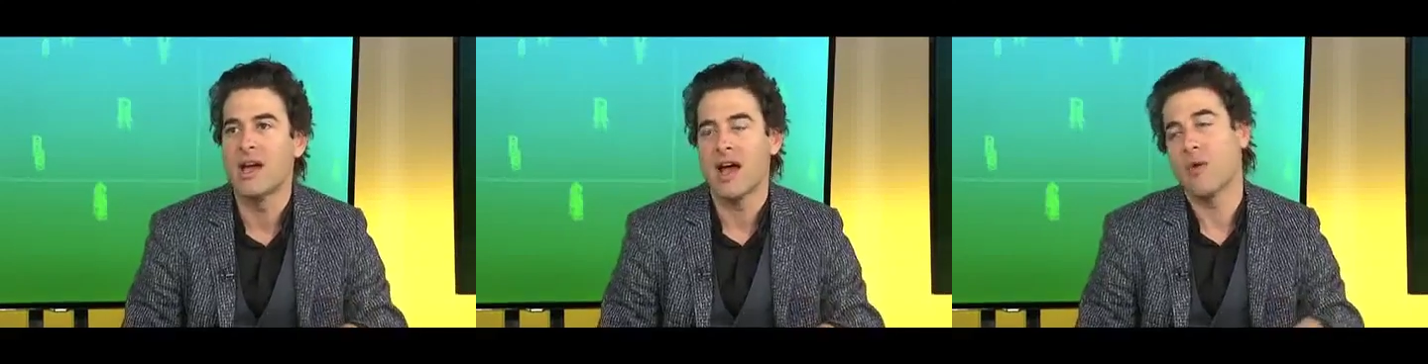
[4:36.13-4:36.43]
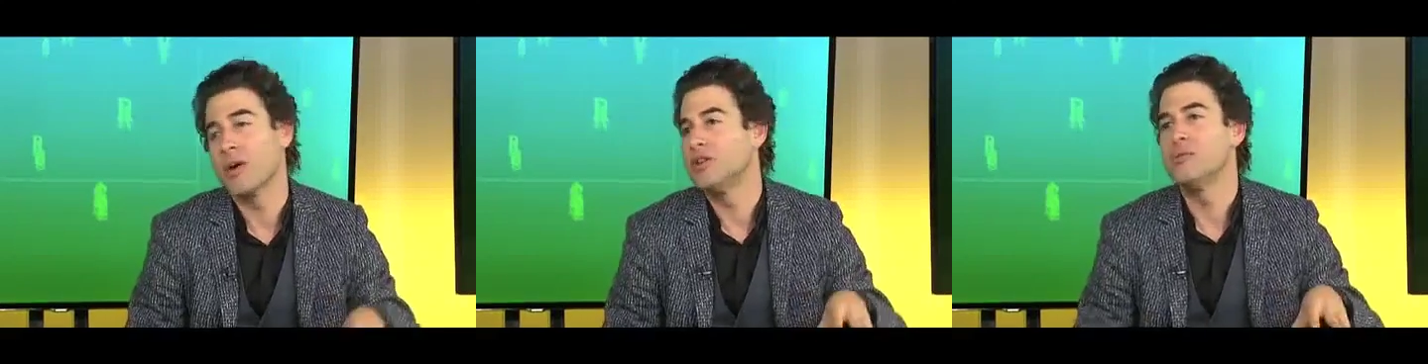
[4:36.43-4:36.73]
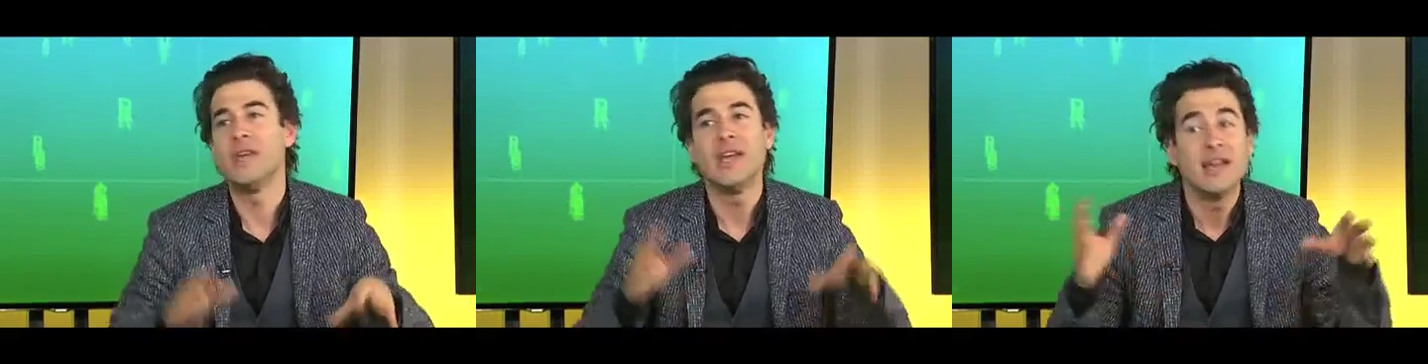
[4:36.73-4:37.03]
I wanted to
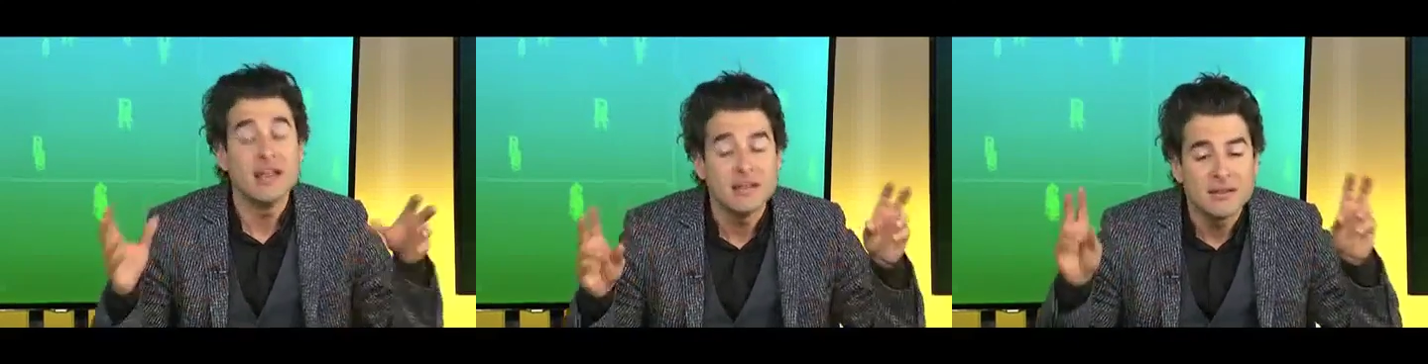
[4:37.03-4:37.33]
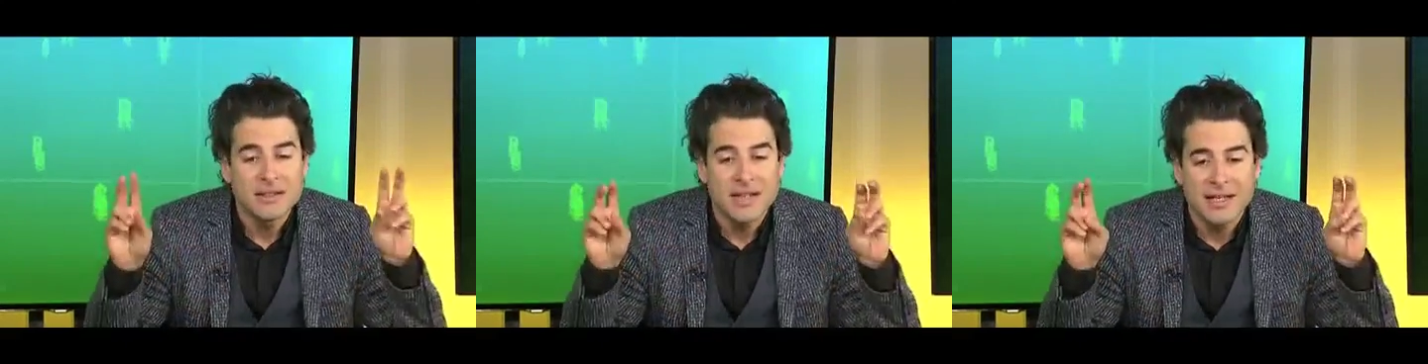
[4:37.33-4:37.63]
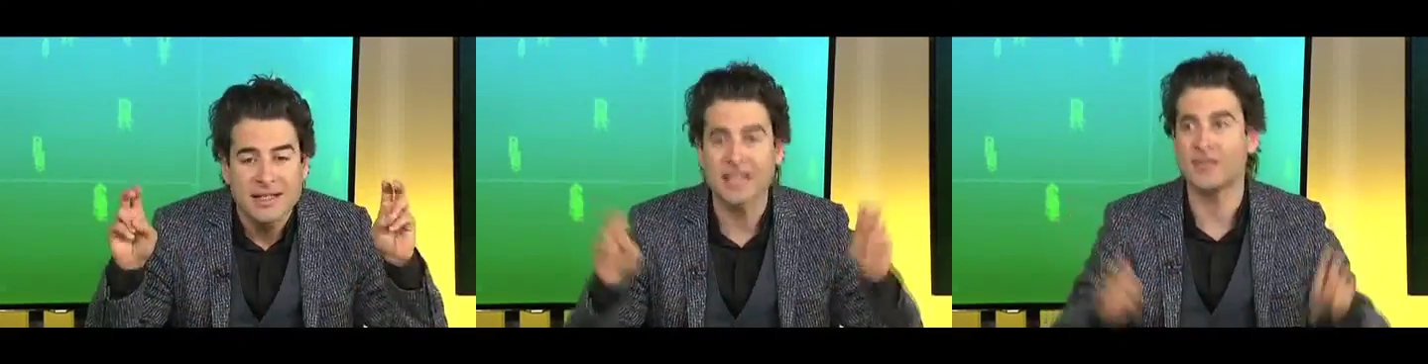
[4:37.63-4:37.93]
be
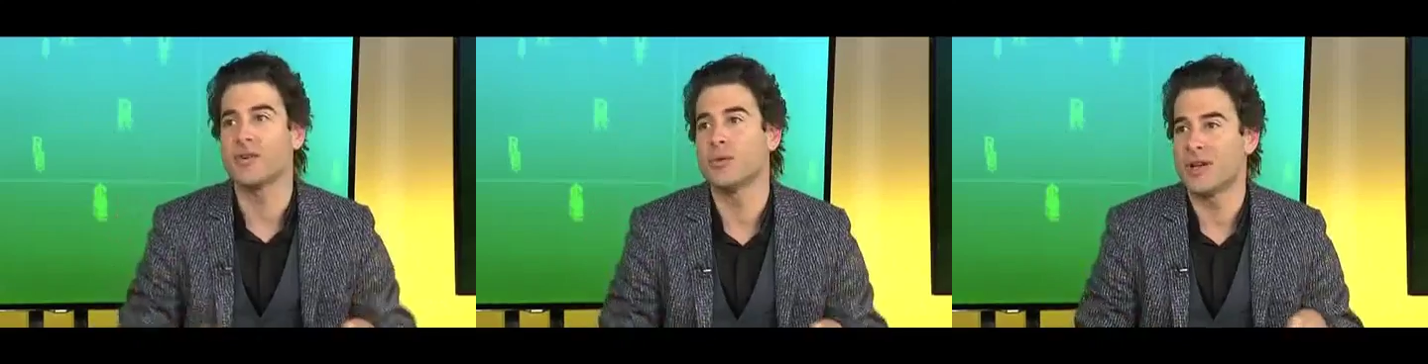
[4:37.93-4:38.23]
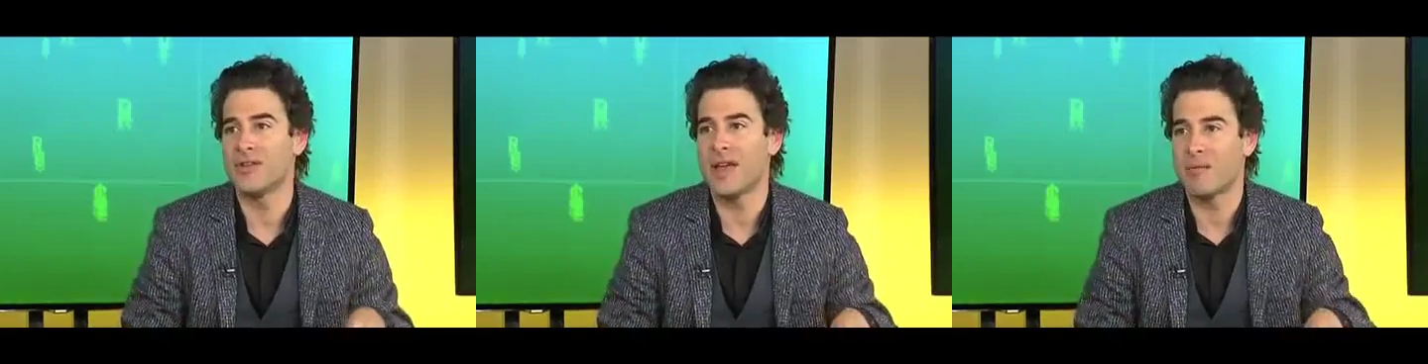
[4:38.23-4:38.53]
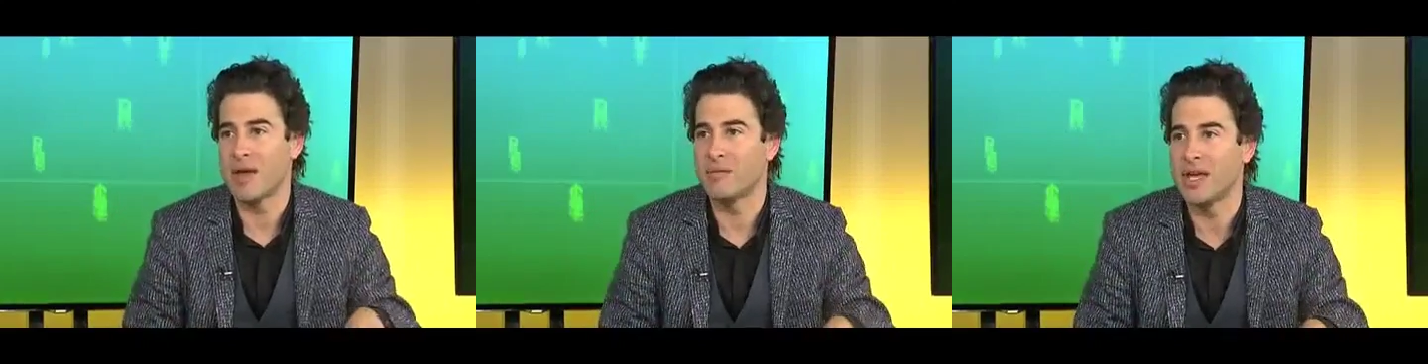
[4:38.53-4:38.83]
successful, whatever that
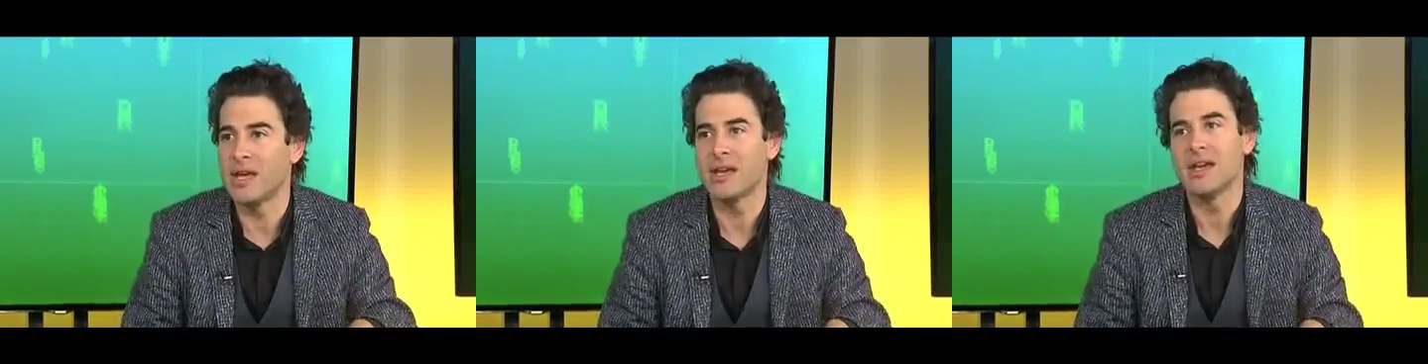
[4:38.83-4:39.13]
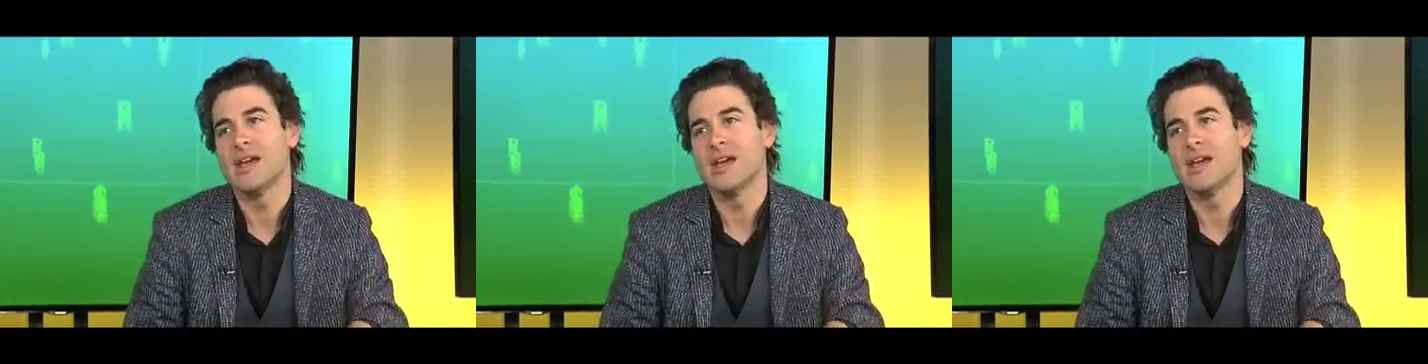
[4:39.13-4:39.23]
may be,